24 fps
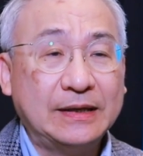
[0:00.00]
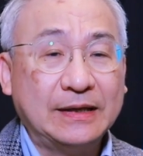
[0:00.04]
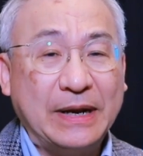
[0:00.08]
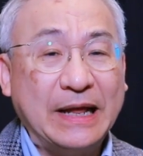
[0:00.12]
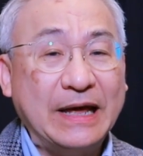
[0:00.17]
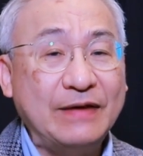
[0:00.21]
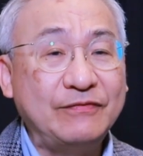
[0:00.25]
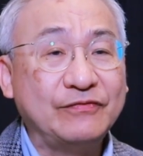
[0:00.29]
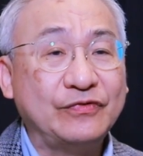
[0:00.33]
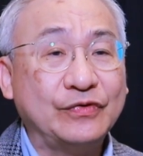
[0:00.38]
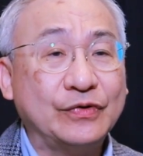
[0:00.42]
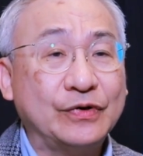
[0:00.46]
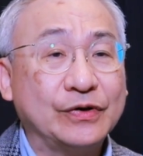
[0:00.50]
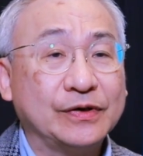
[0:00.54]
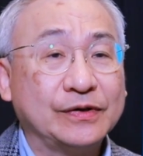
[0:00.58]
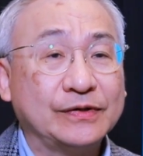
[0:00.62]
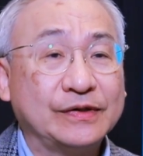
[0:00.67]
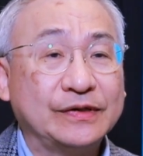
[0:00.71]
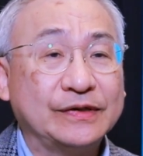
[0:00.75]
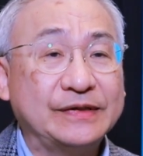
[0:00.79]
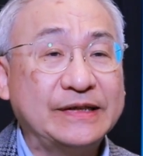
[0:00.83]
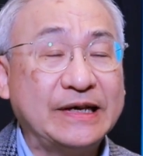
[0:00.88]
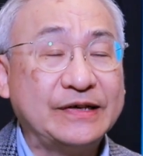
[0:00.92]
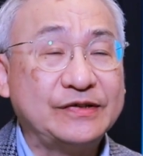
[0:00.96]
plan for
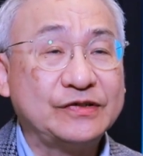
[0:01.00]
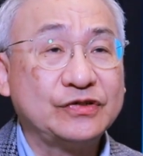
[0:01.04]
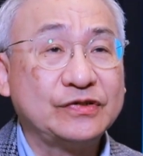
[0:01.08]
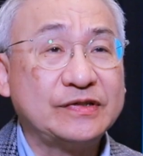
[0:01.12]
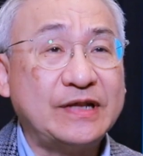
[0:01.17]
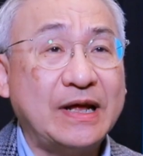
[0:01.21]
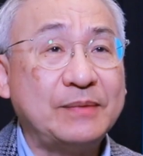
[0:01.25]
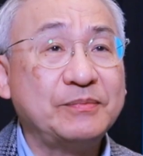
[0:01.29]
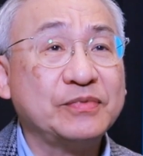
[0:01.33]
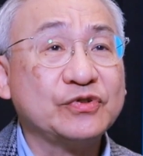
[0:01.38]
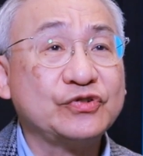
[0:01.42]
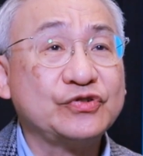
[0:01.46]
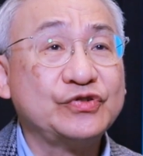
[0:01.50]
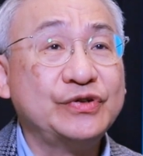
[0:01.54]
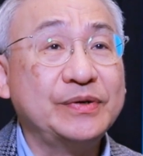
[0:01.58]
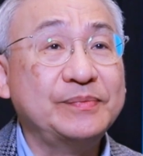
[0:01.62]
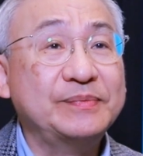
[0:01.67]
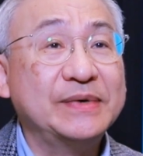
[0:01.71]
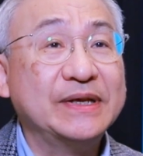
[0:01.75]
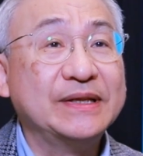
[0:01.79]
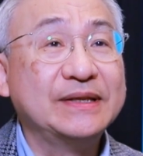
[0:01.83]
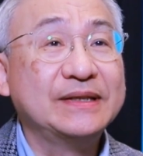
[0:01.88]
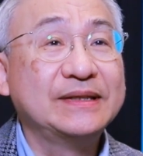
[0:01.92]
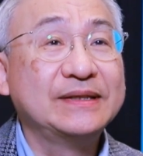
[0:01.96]
the next step of
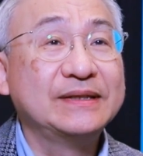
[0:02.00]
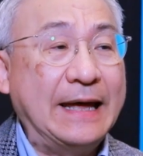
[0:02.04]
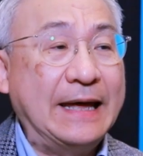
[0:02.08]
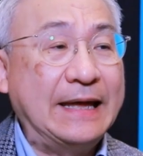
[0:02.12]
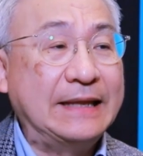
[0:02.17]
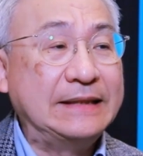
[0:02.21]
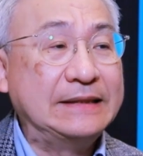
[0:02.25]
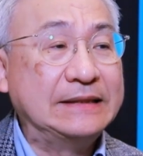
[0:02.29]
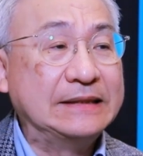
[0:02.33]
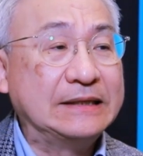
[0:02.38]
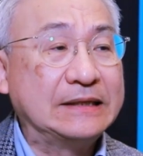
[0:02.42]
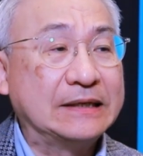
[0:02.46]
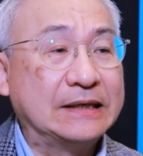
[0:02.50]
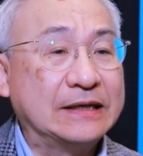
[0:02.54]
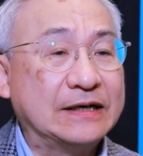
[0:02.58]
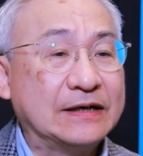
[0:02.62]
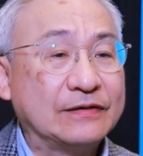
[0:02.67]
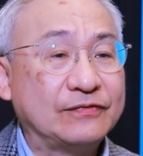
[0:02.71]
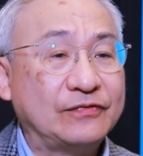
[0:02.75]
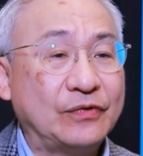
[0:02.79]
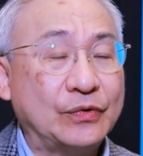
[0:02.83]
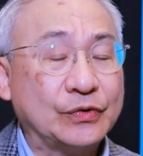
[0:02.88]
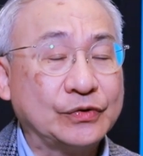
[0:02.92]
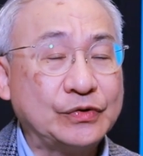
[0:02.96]
treatment. And
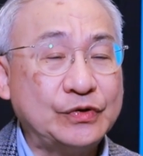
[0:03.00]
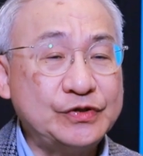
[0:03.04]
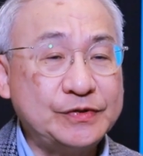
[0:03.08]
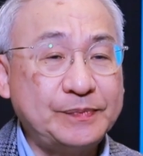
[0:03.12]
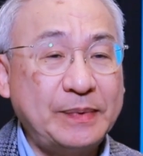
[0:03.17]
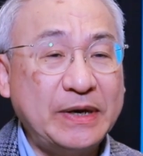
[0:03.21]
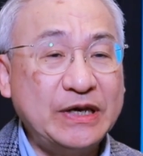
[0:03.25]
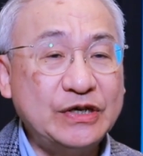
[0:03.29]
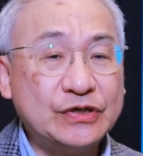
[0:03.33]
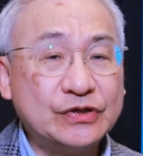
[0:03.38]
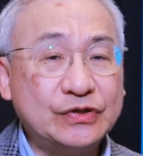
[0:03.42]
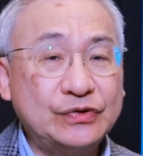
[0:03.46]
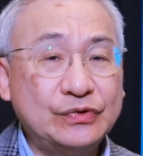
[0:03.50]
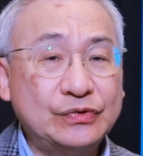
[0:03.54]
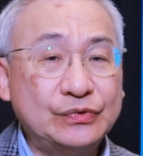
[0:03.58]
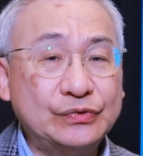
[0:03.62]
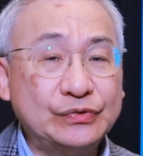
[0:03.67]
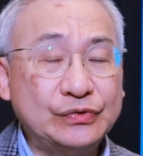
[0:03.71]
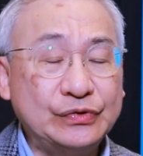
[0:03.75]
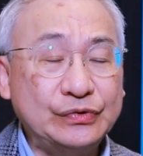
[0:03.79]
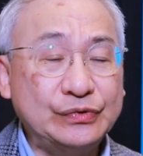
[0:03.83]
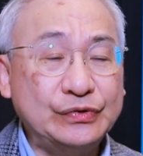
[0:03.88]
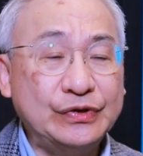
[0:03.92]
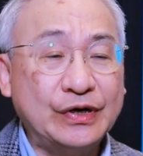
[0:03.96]
for those patients
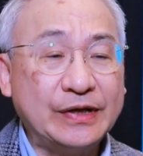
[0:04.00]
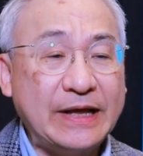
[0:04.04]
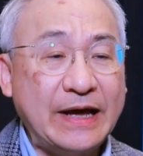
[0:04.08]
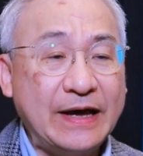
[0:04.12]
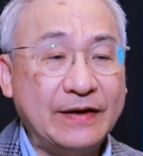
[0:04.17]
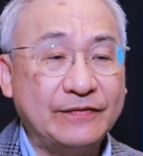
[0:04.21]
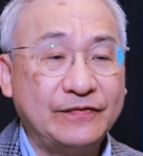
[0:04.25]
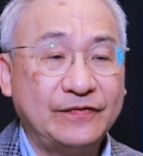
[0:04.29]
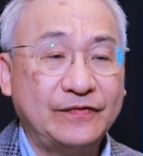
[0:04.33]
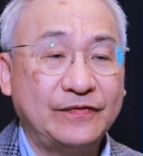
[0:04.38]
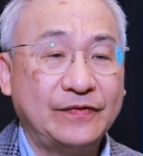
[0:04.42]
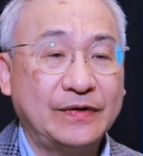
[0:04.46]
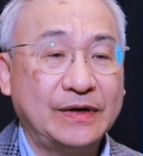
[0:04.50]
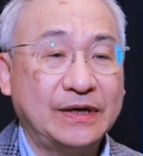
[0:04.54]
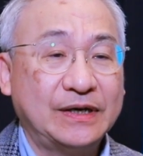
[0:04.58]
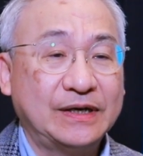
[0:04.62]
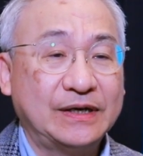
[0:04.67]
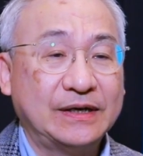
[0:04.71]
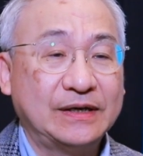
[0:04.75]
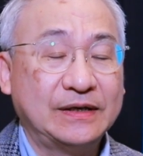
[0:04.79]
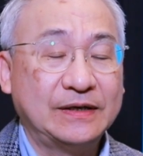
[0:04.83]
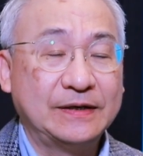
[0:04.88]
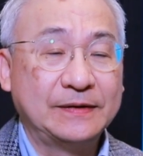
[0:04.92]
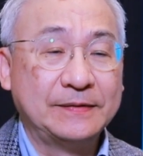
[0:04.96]
who do not have
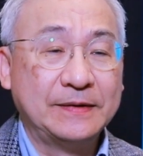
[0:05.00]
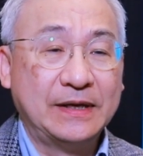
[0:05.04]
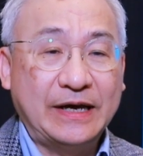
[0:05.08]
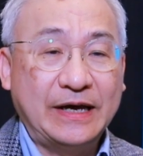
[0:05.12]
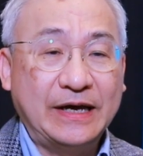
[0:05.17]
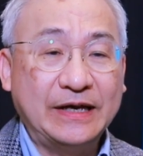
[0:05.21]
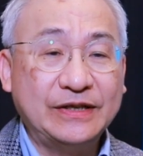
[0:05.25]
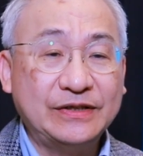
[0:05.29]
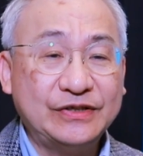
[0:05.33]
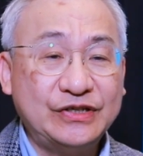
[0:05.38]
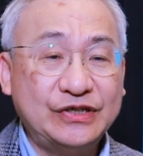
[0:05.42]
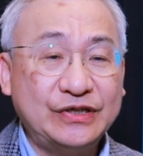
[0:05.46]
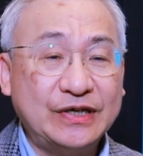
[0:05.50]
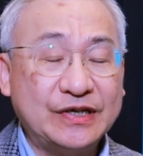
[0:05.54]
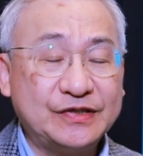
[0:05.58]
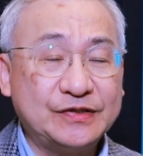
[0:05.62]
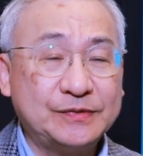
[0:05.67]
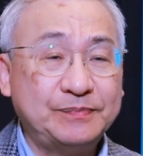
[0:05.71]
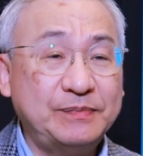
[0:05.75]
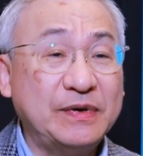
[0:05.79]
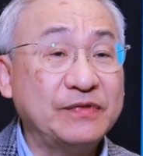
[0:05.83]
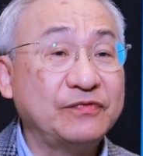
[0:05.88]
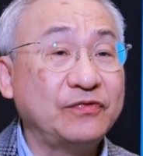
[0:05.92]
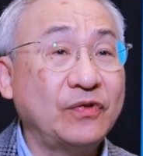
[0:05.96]

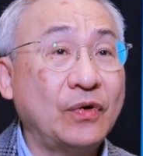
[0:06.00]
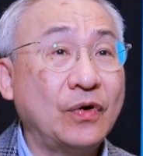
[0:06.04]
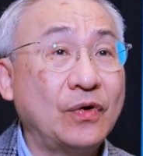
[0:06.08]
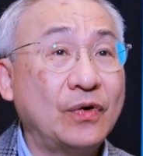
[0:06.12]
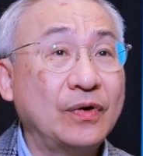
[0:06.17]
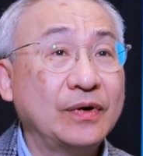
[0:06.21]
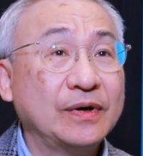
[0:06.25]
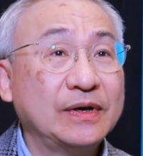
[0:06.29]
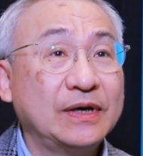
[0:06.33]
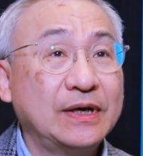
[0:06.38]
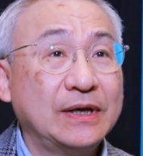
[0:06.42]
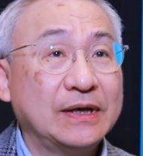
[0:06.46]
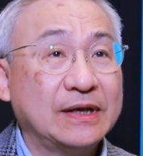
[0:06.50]
NGS before,